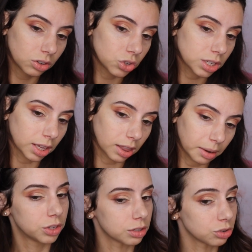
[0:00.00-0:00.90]
Just like
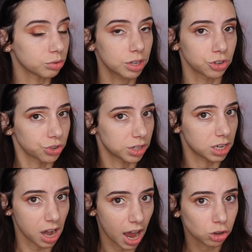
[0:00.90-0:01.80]
that. So it's really just
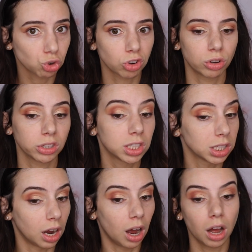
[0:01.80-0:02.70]
a natural,
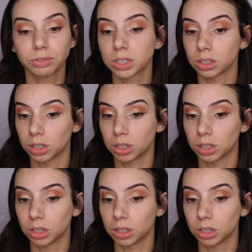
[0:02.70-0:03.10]
soft